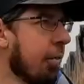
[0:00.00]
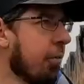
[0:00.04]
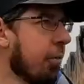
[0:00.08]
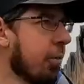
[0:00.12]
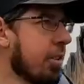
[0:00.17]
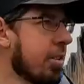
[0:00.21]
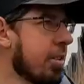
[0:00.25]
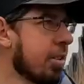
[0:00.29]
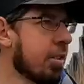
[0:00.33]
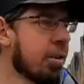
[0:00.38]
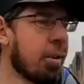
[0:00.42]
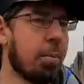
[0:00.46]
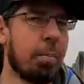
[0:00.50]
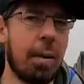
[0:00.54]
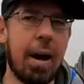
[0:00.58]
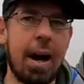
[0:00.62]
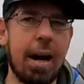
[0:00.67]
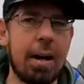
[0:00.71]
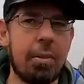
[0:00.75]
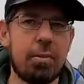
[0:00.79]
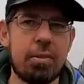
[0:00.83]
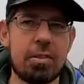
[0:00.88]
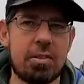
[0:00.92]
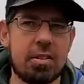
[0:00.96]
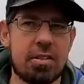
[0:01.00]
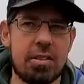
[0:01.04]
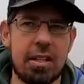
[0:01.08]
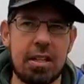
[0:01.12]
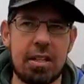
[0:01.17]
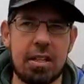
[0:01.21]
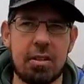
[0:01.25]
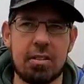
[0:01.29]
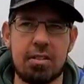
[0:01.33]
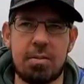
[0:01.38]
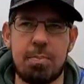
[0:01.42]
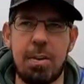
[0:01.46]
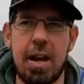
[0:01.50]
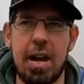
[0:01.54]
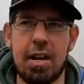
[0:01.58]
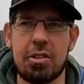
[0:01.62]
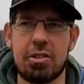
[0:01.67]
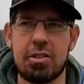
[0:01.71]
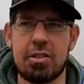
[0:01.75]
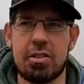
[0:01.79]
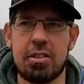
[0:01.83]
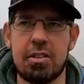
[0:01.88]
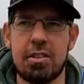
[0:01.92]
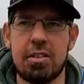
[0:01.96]
Every single bait was just getting
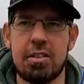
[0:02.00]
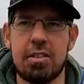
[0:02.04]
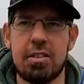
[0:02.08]
smashed.